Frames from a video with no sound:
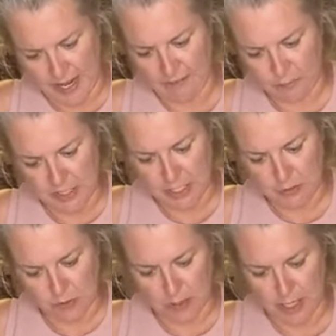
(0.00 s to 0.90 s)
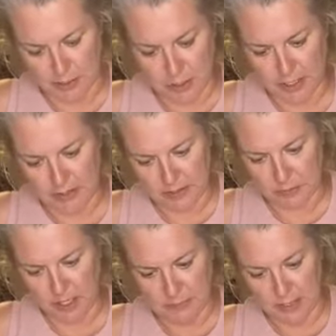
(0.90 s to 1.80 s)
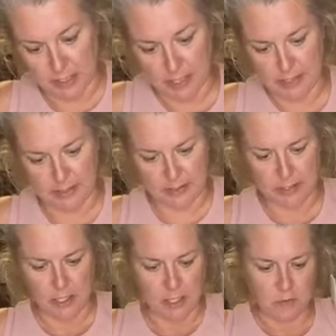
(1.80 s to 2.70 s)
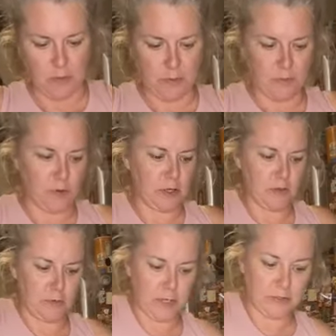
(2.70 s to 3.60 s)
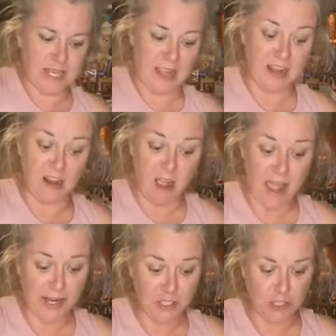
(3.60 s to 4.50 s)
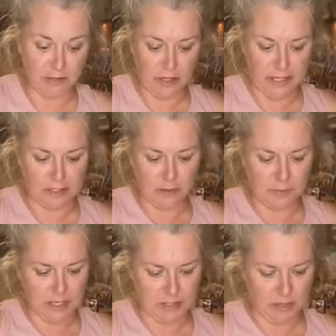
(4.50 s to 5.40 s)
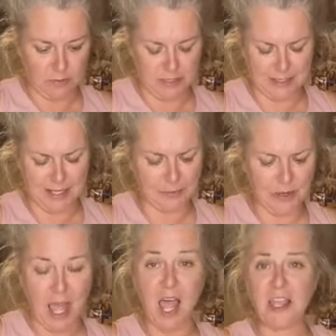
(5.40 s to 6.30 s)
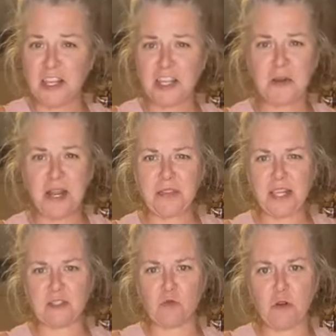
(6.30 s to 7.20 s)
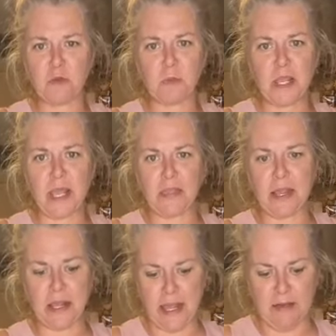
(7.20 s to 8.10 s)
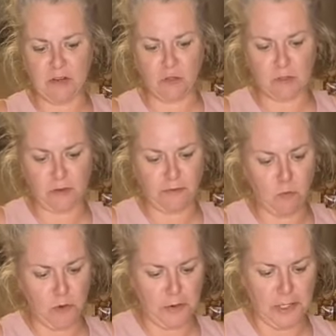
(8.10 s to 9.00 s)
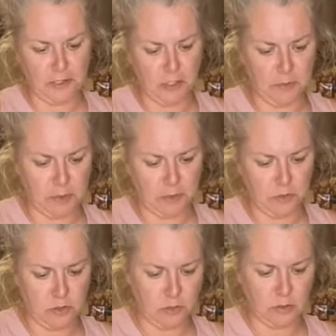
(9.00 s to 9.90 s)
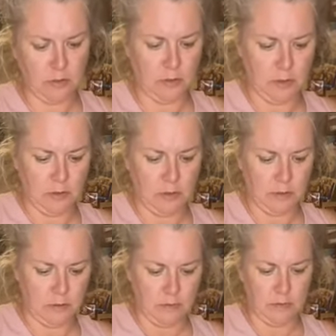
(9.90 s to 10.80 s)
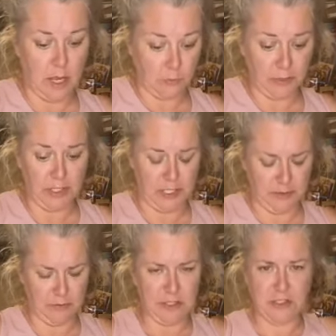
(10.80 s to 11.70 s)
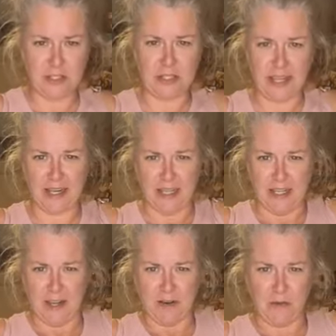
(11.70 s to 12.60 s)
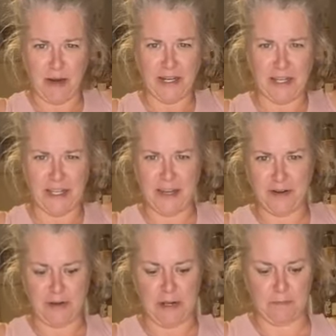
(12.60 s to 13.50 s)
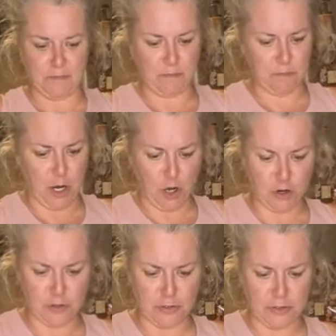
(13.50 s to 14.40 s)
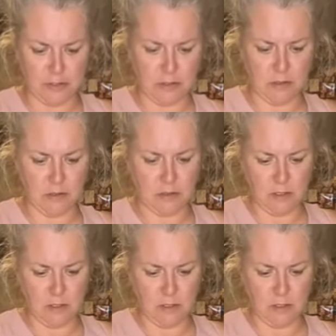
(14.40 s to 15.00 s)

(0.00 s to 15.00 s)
we haven't been doing a lot of cooking this week because we've been running the roads. And actually, the last couple days I was sick. But you know what I think is wrong with me? I think I have an ulcer from worrying too much. I really do. It's just like right here and it burns.